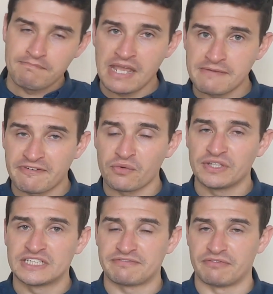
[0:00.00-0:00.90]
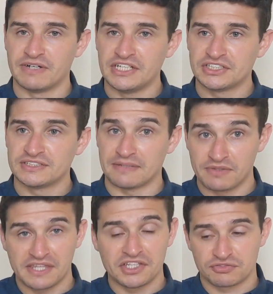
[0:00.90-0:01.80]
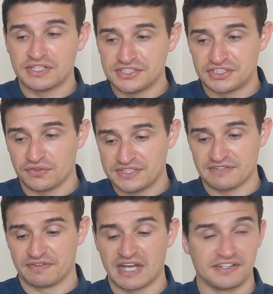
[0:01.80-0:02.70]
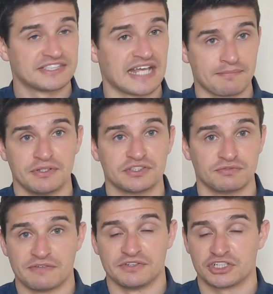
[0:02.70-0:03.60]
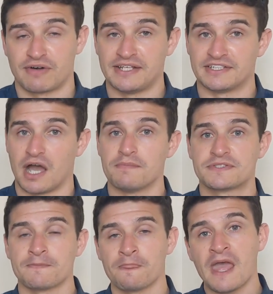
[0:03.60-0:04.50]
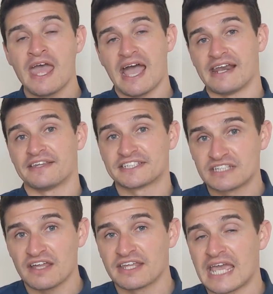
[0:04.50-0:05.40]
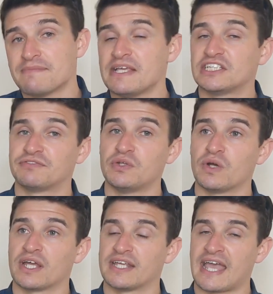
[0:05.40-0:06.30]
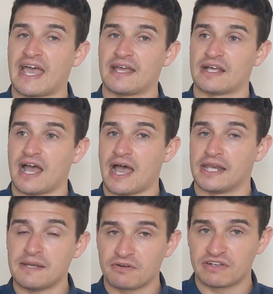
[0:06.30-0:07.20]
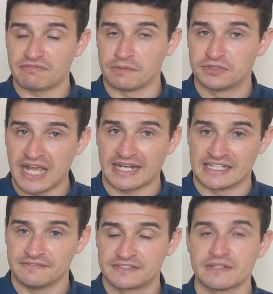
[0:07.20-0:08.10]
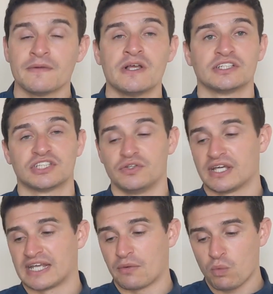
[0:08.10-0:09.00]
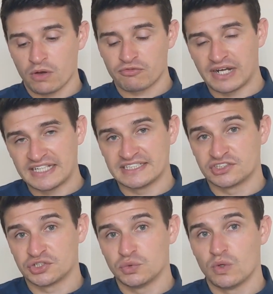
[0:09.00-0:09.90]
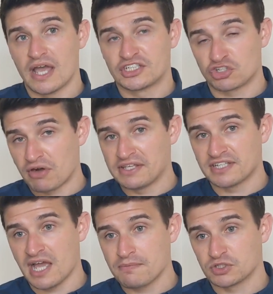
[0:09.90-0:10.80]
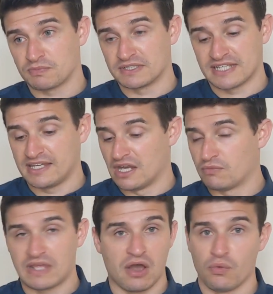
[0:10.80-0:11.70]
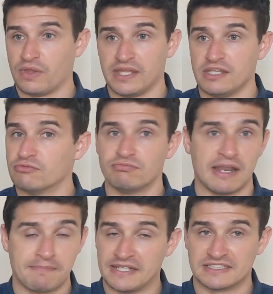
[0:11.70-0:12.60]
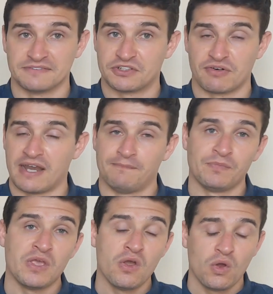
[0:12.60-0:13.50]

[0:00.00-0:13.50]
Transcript: made of all these different regions, and within these regions you've got these different kind of segments of different terrain types. And at the start of the game, each of you are going to get a number of different objectives. So you're going to get one relating to a terrain type, which might say, you know, get on the red pieces of terrain.